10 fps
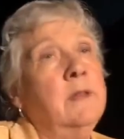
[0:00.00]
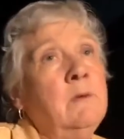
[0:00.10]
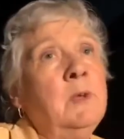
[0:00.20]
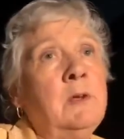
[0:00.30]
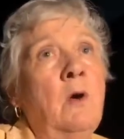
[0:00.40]

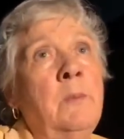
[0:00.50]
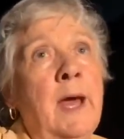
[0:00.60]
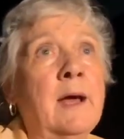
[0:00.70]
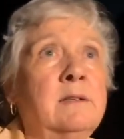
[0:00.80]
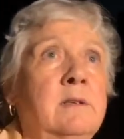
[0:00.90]
Then we go
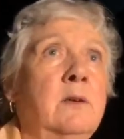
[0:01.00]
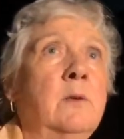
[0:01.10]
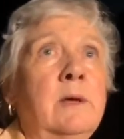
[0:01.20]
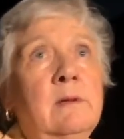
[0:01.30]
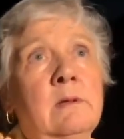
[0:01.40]
back to
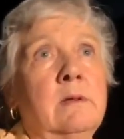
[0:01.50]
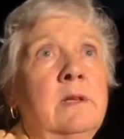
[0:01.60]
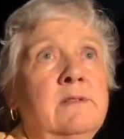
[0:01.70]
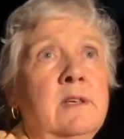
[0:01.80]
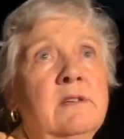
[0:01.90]

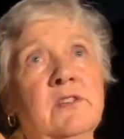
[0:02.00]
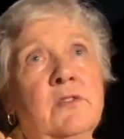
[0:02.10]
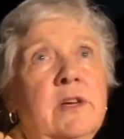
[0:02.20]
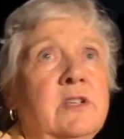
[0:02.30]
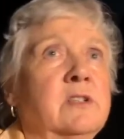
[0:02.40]
doing these
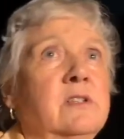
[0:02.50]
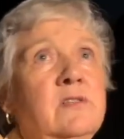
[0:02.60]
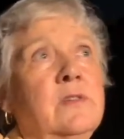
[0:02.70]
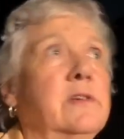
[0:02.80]
illustrations